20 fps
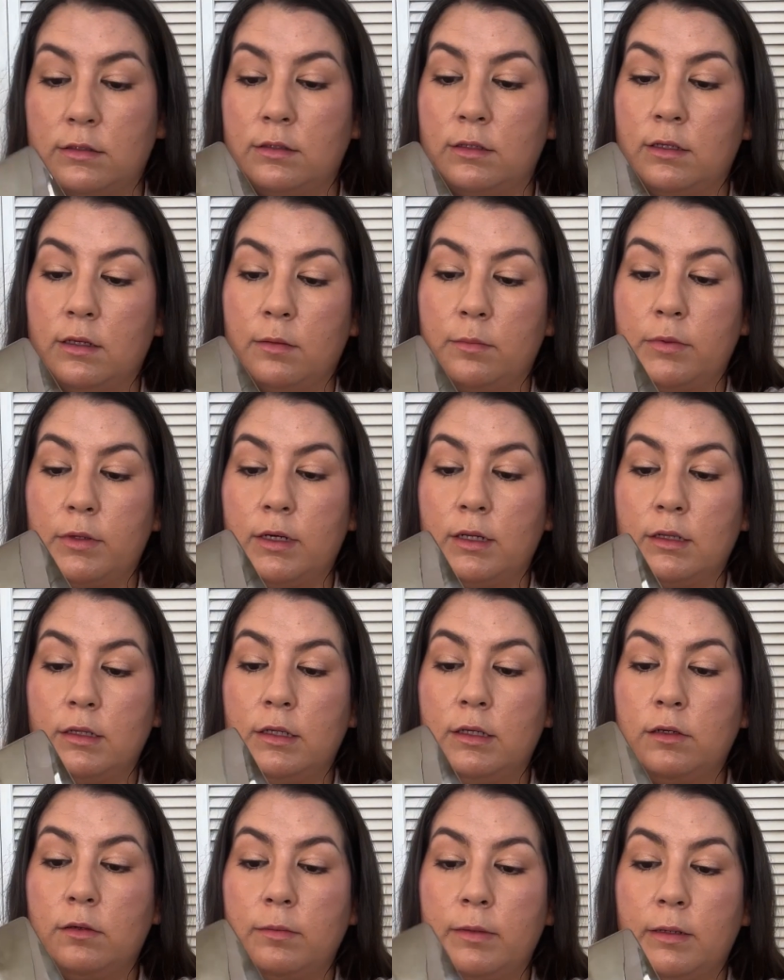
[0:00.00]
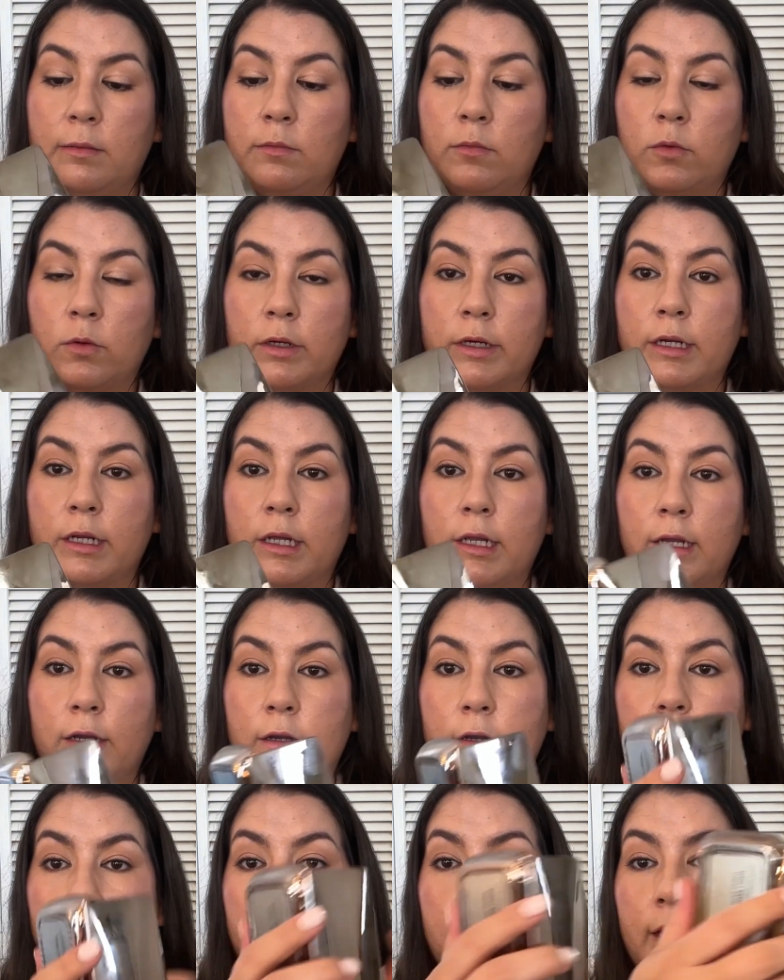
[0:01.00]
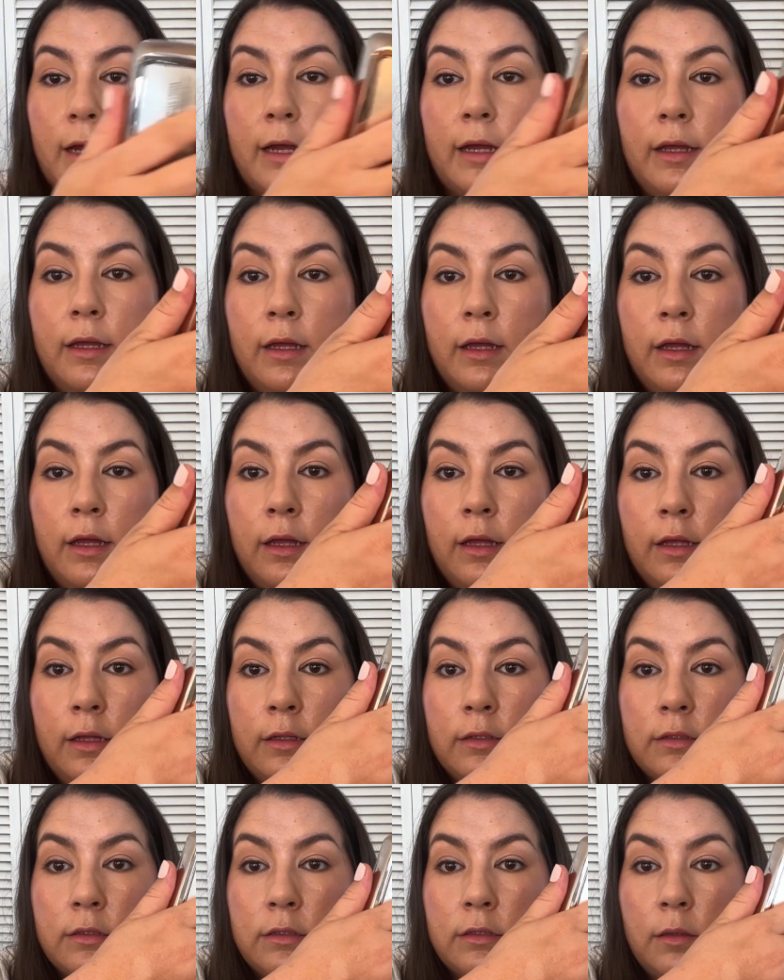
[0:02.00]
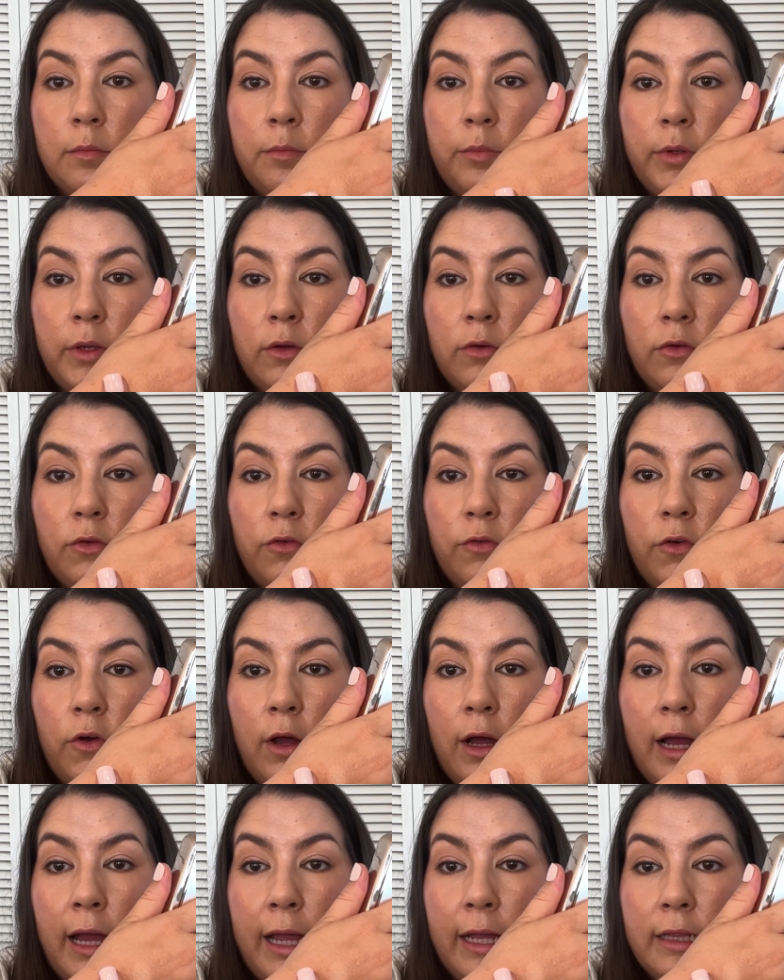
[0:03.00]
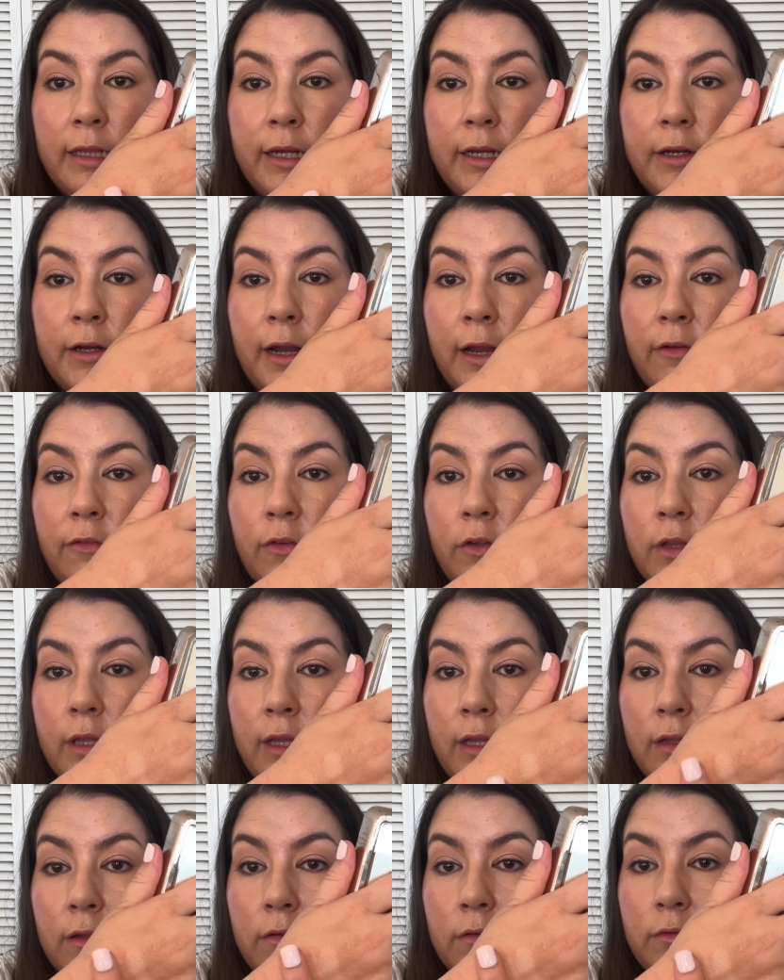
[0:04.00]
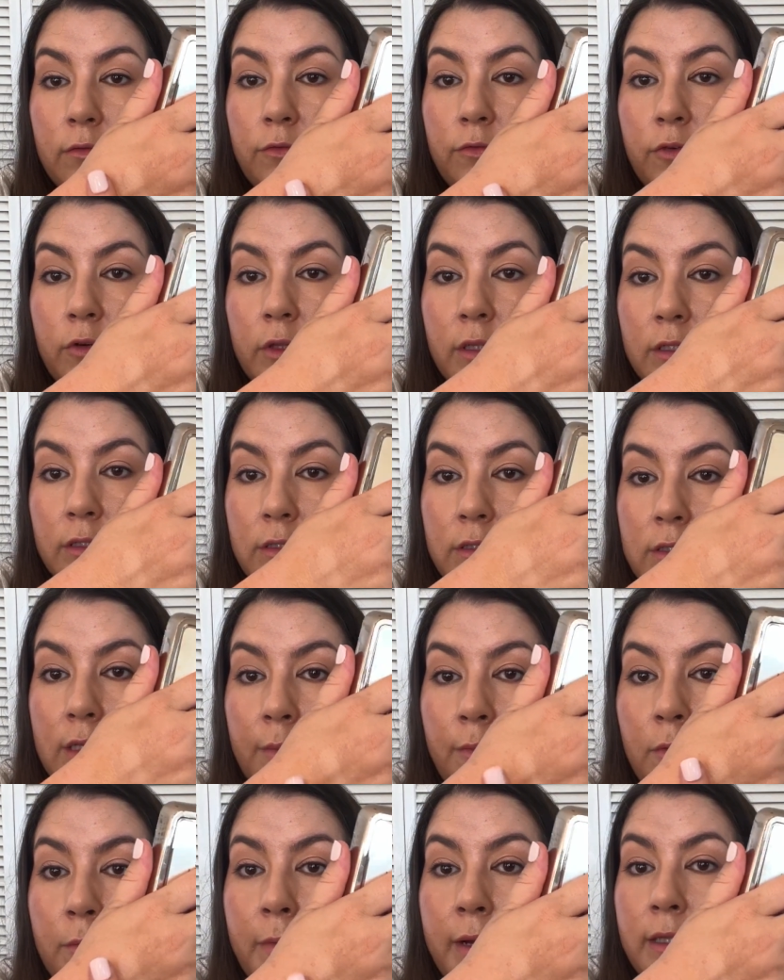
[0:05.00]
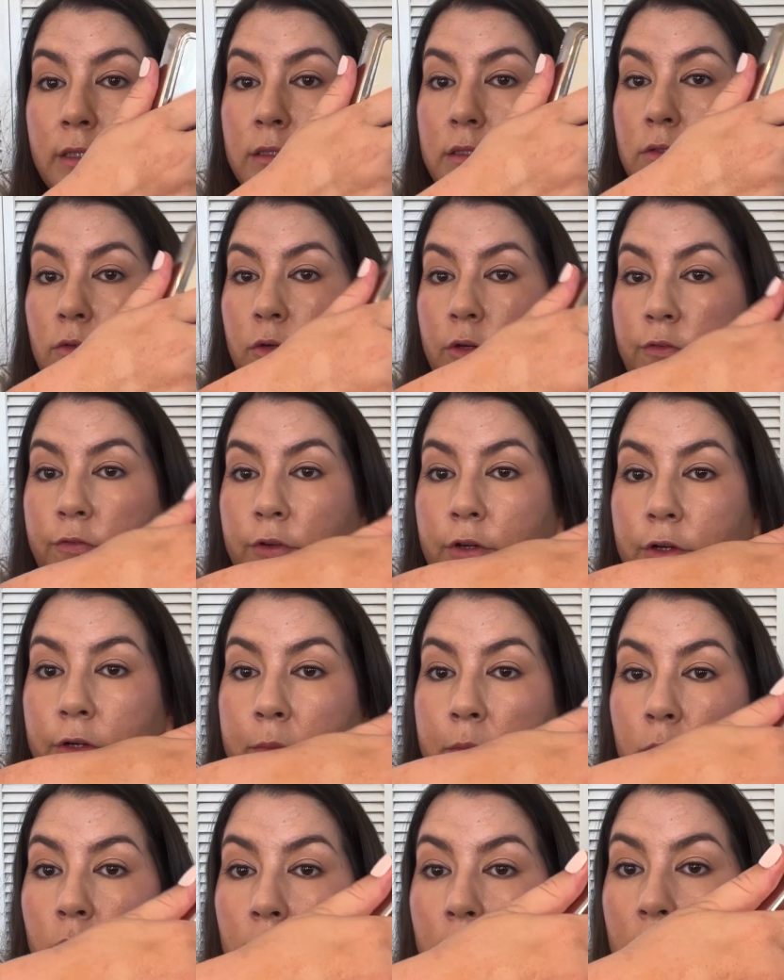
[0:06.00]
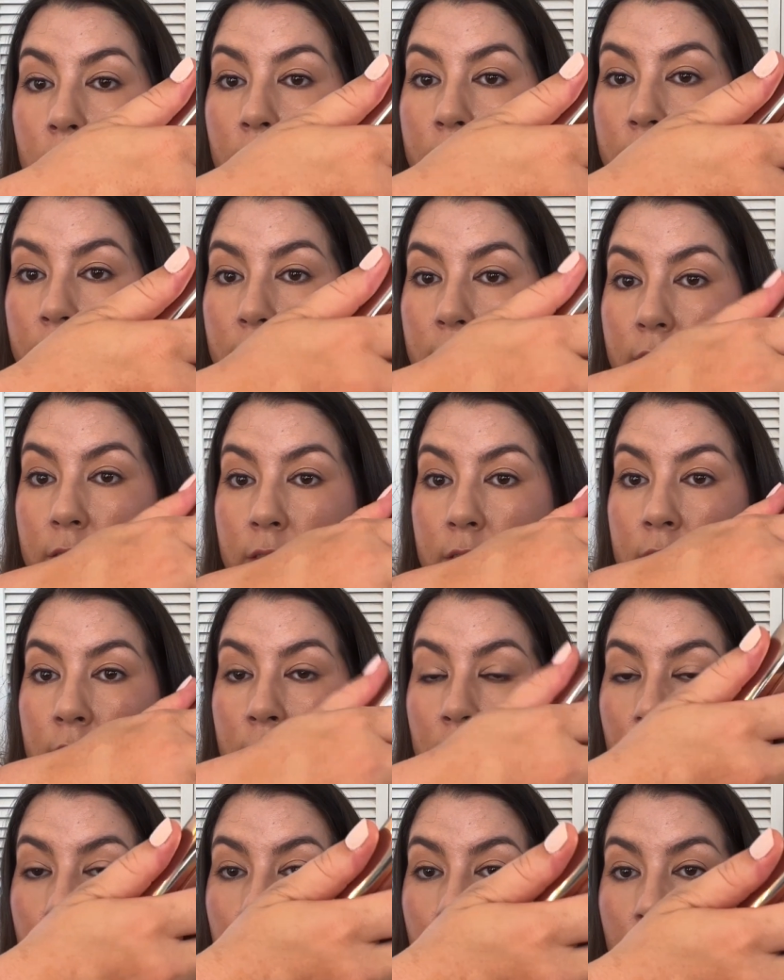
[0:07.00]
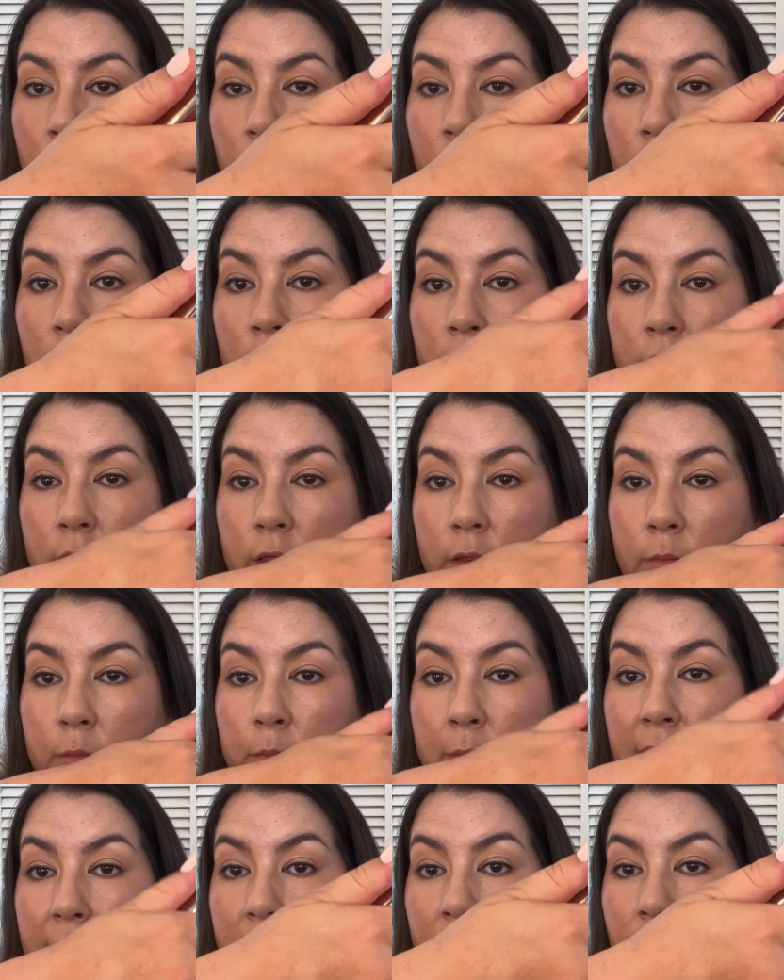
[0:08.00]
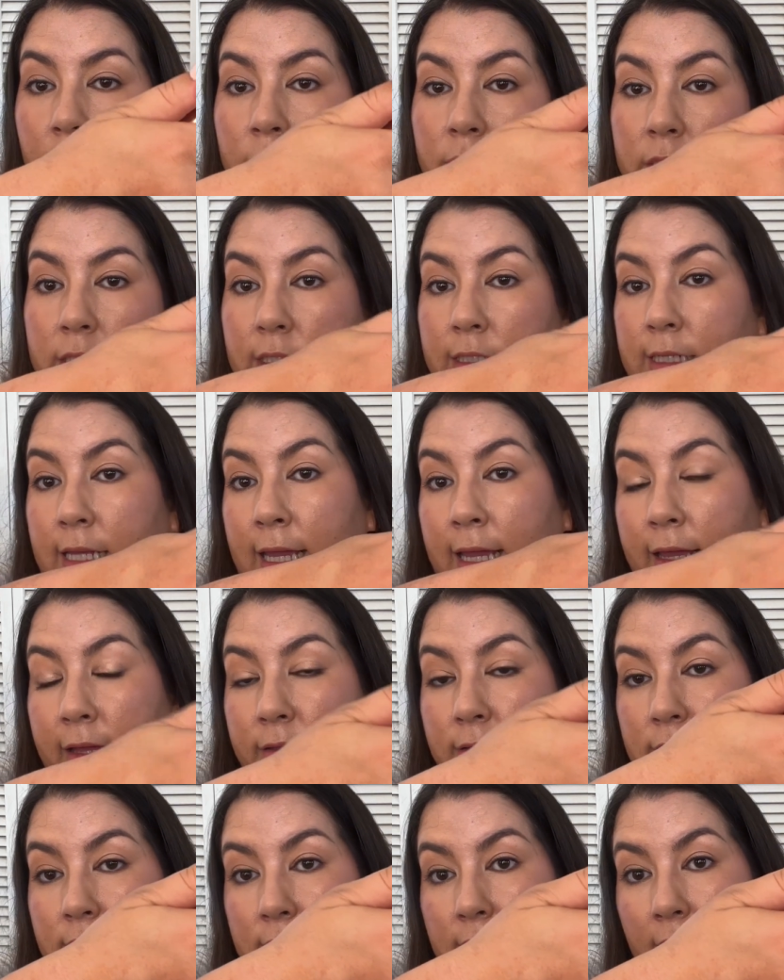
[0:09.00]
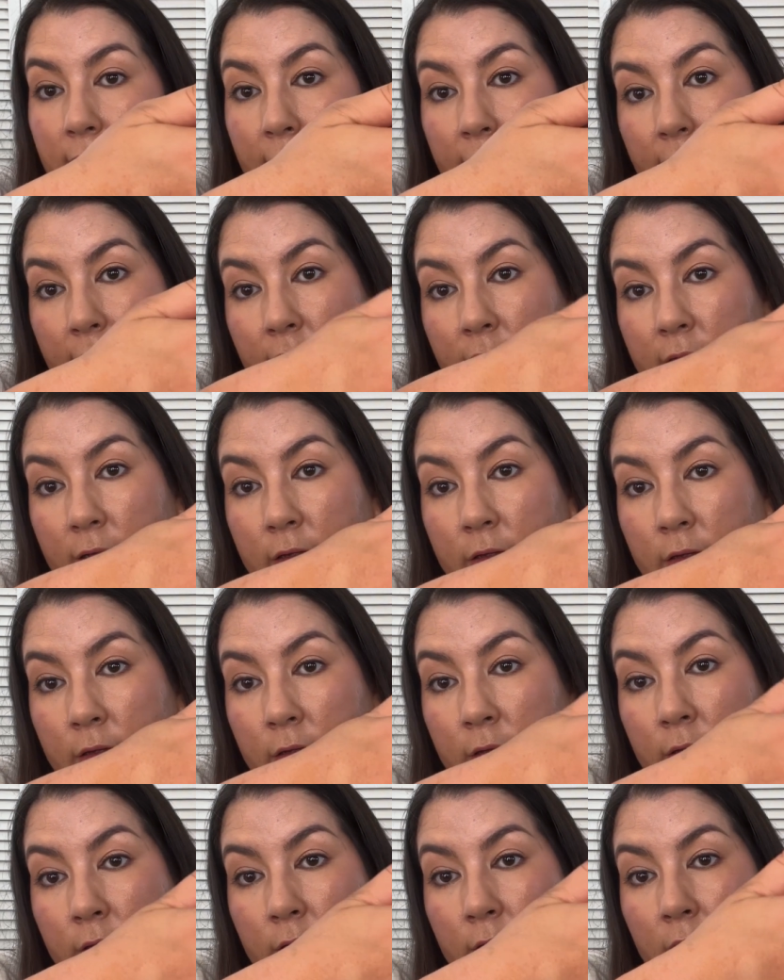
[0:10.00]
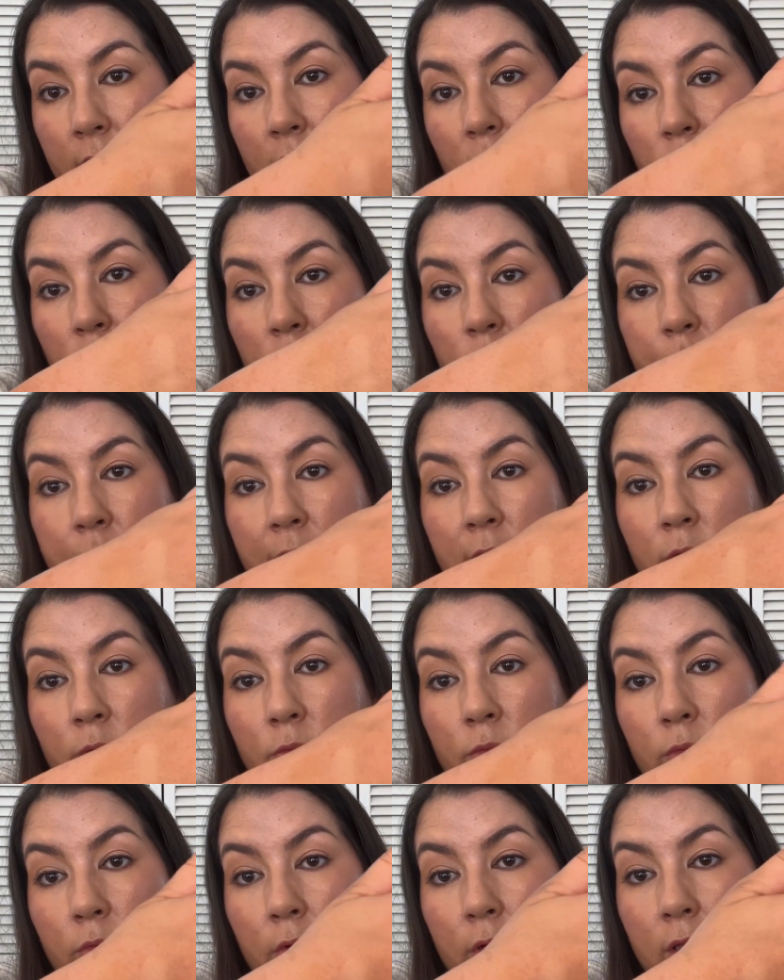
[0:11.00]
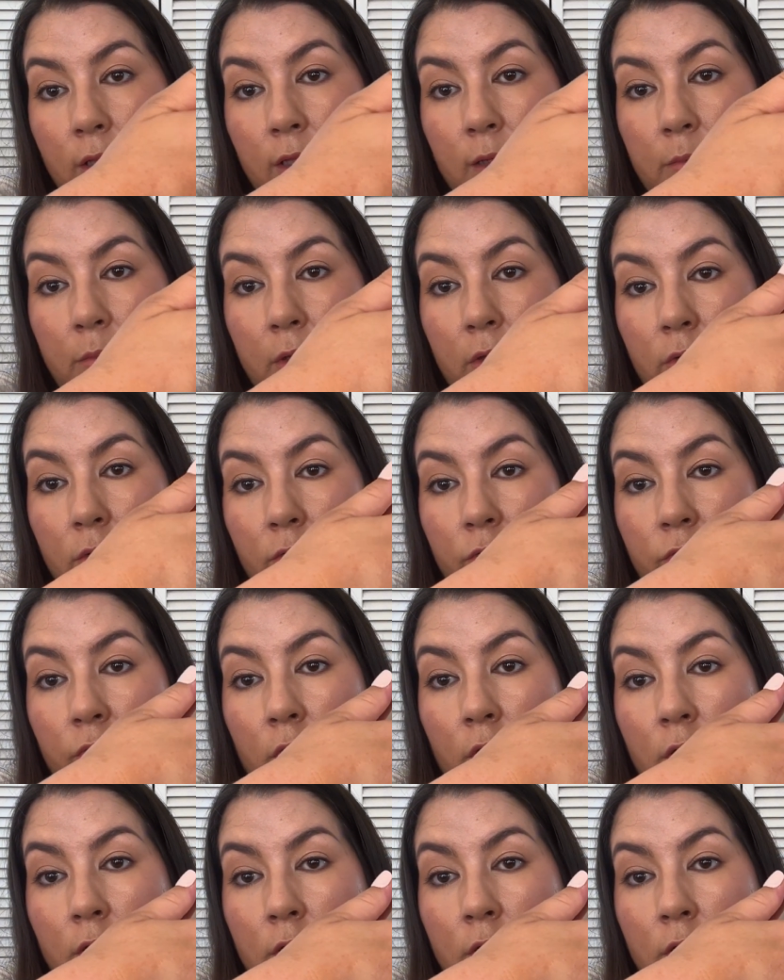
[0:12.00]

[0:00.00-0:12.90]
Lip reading: I'll put a little bit more here. This is a beautiful highlighter. I feel like for the summer months, or if you're more on the medium to tan side, it would be really beautiful.